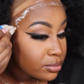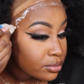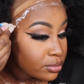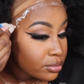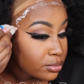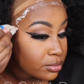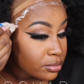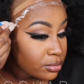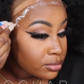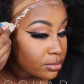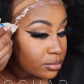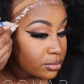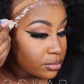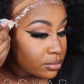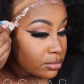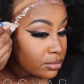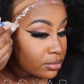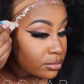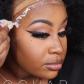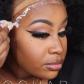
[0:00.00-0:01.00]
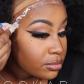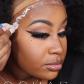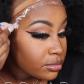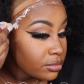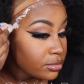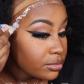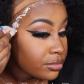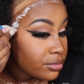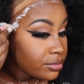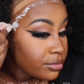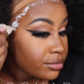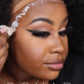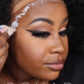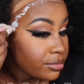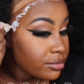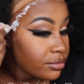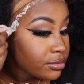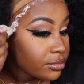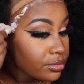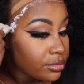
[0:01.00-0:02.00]

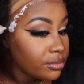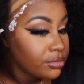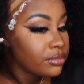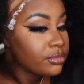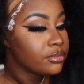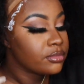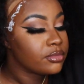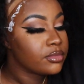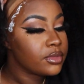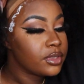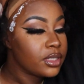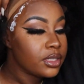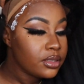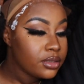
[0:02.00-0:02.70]
Nobody speaks.